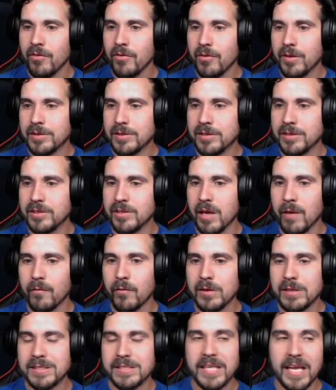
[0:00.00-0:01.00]
This is
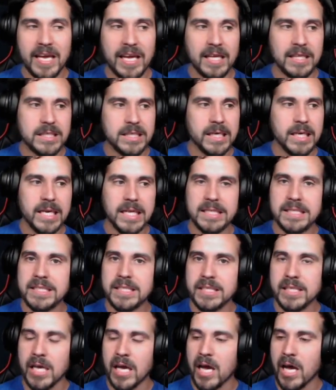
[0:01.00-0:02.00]
definitely staying to
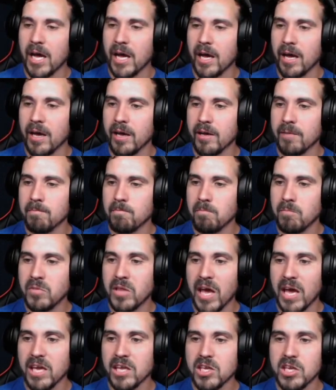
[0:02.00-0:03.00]
its uh,
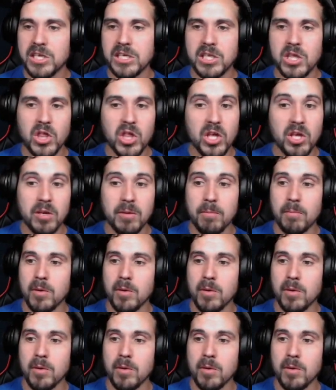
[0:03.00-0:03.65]
nineties theme.